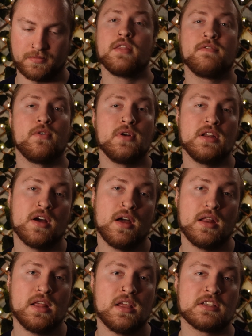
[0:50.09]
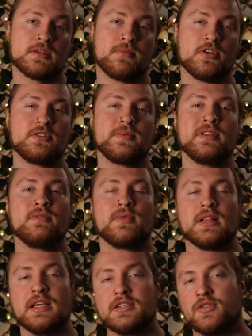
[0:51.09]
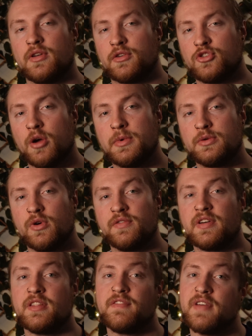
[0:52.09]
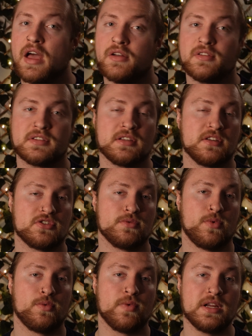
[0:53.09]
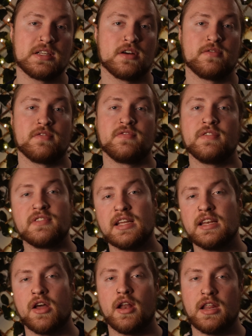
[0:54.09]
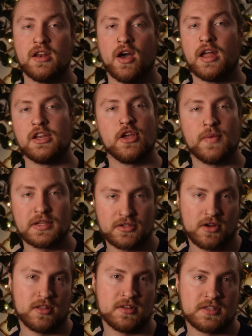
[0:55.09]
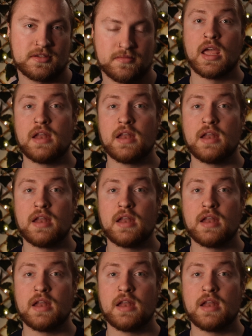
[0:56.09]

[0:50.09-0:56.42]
The forty ninety is supposed to be released on October twelfth, and the Founders Edition will retail for fifteen ninety-nine US dollars.